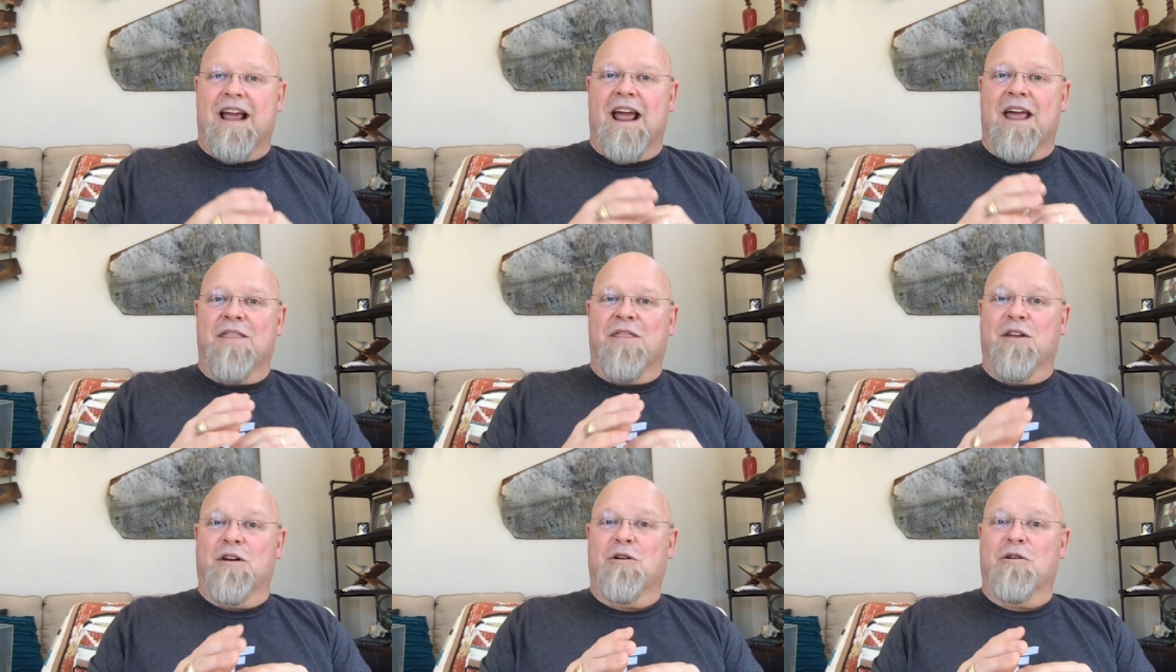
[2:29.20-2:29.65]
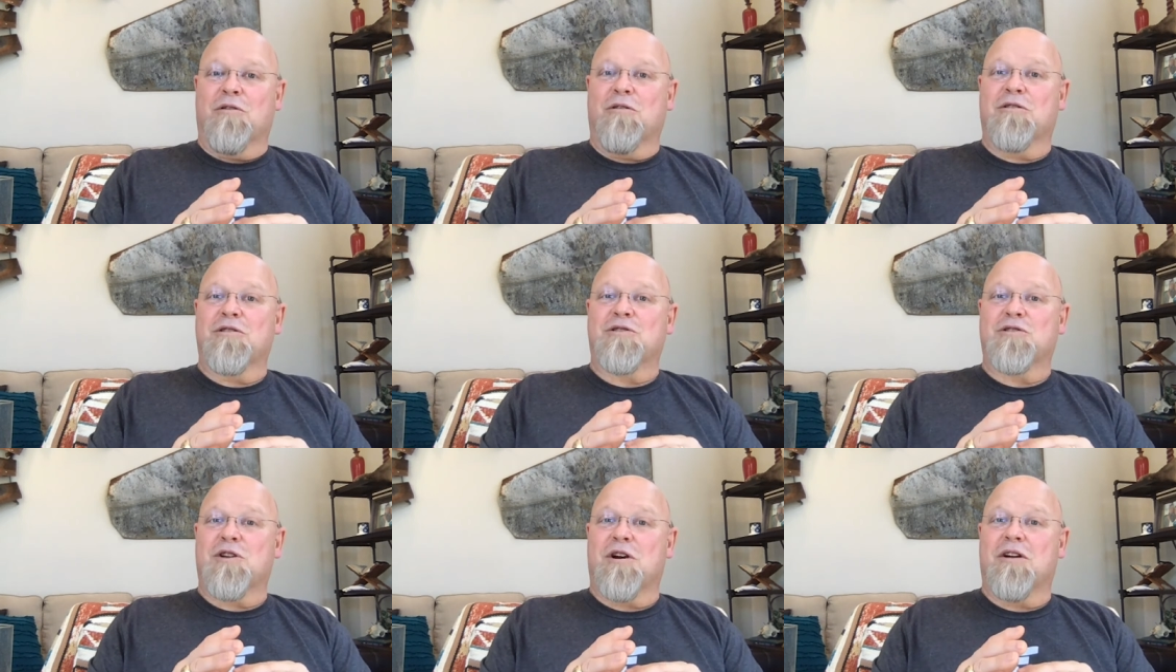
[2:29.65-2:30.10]
The
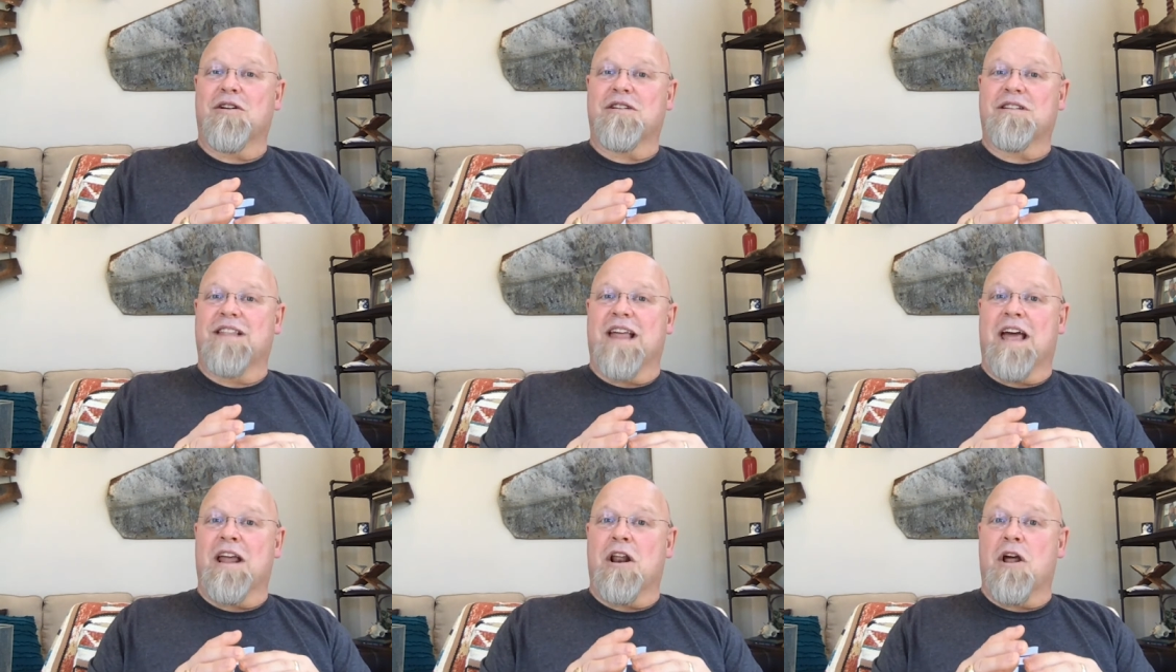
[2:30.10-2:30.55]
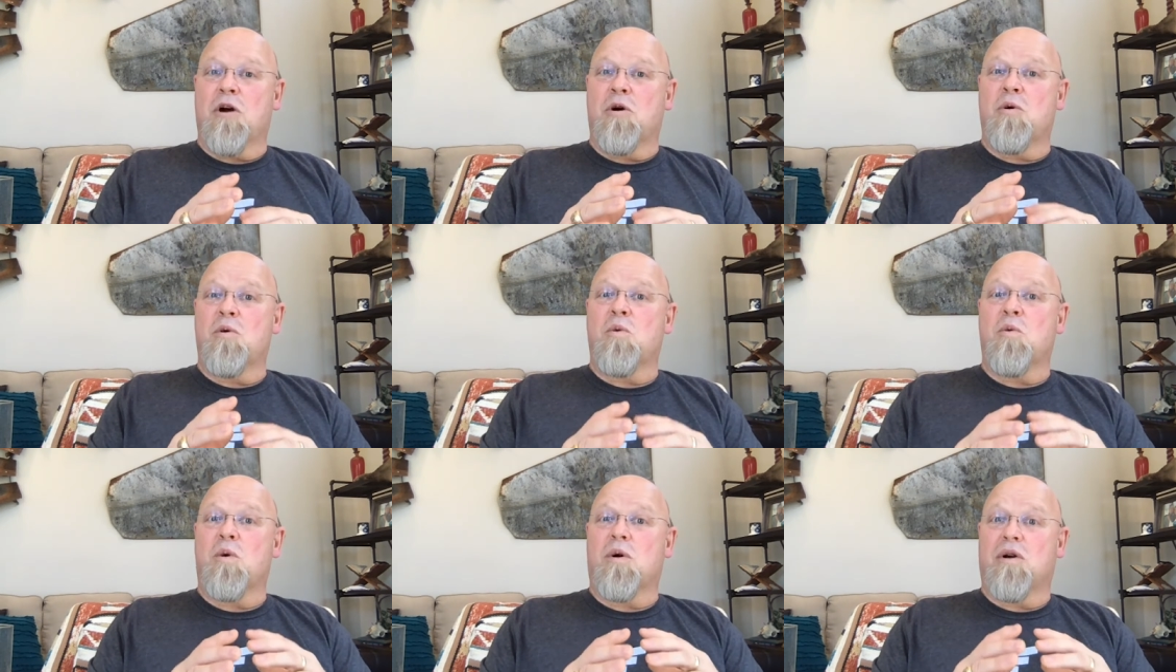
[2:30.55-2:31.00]
girls start that oh
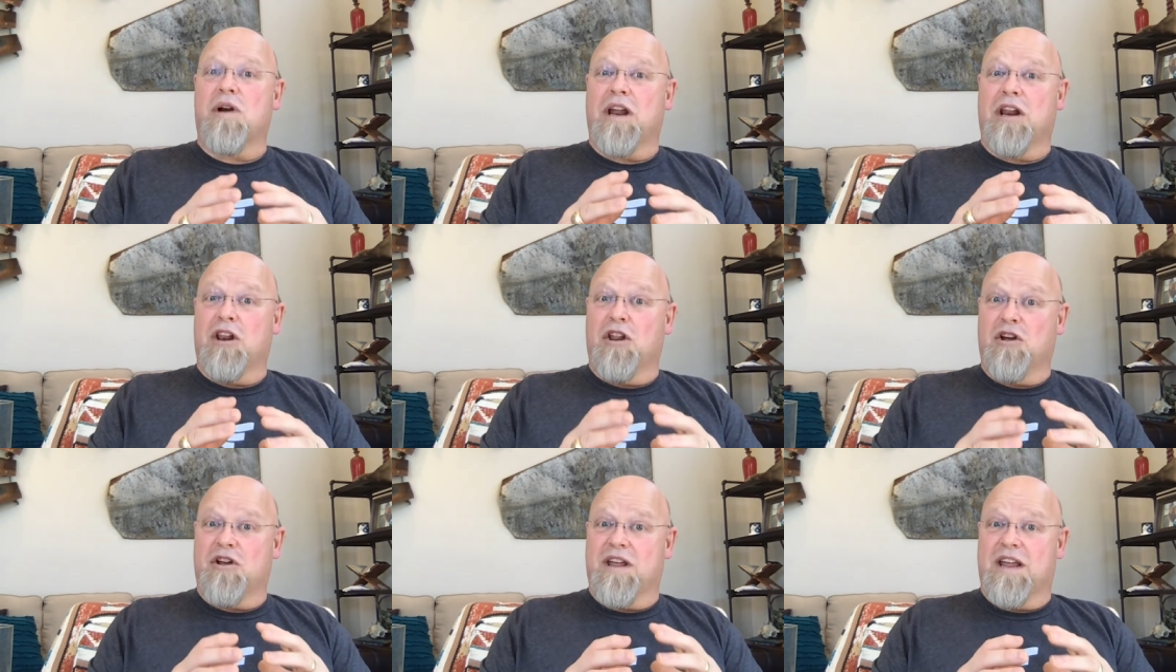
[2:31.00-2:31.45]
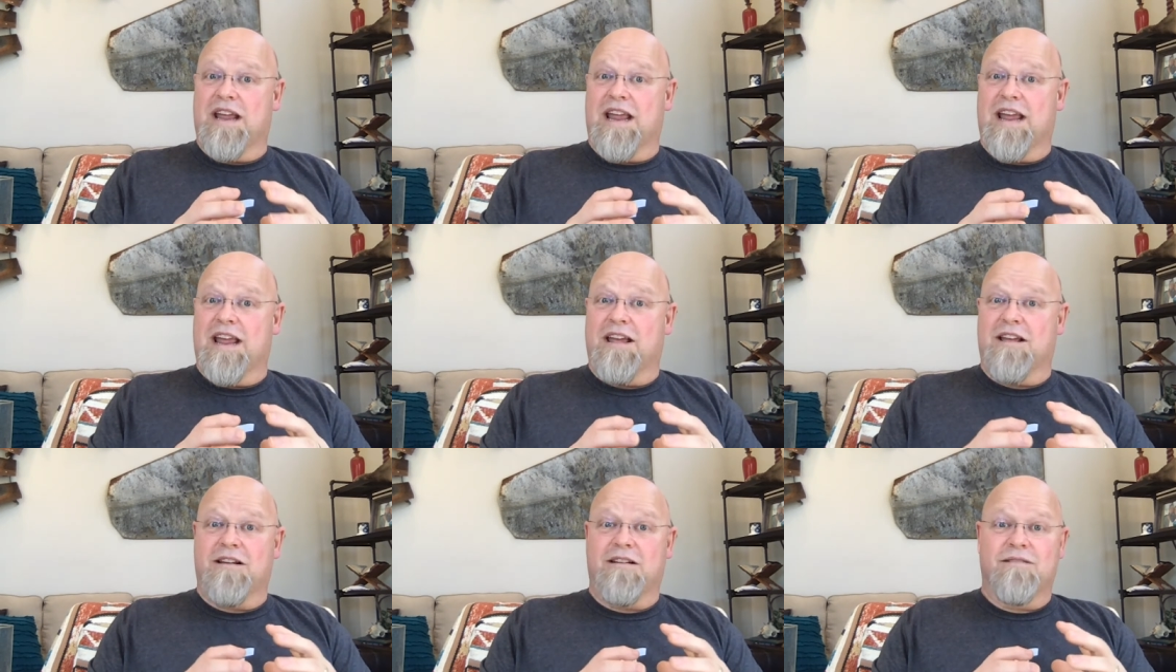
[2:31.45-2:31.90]
worried look
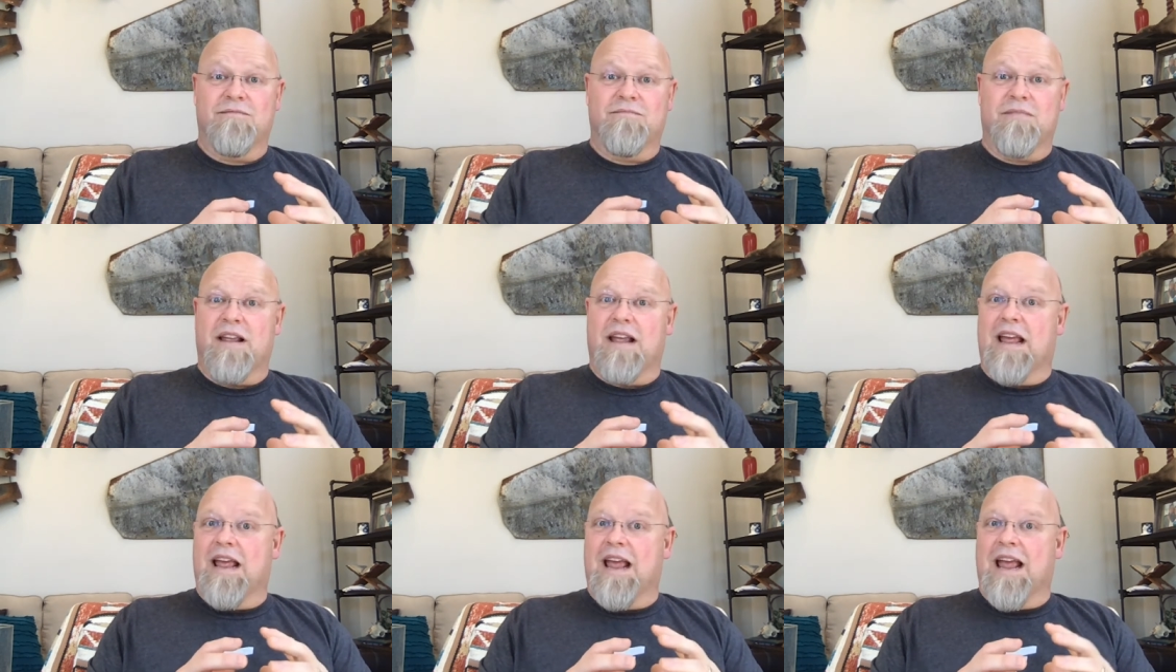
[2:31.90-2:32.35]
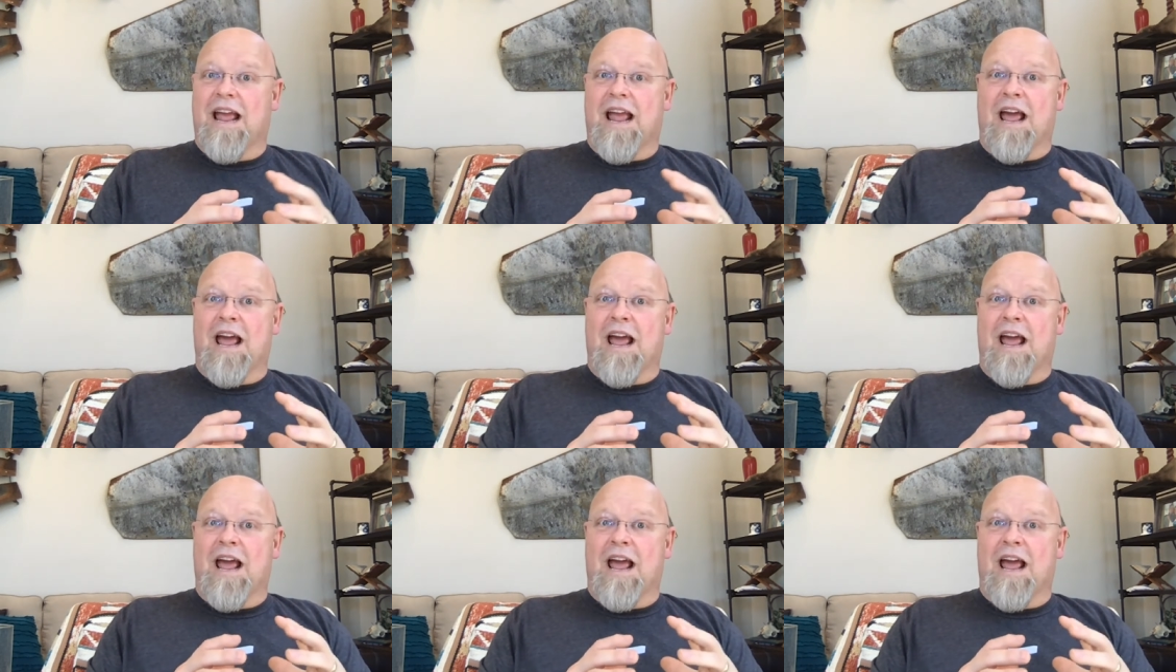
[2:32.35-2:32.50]
again,